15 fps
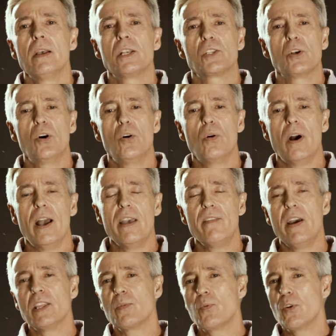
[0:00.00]
So I have
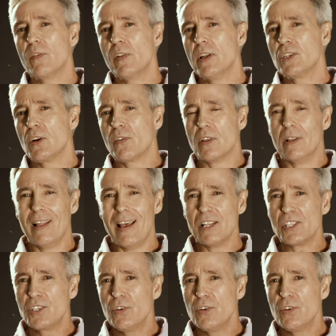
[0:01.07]
had the privilege over the last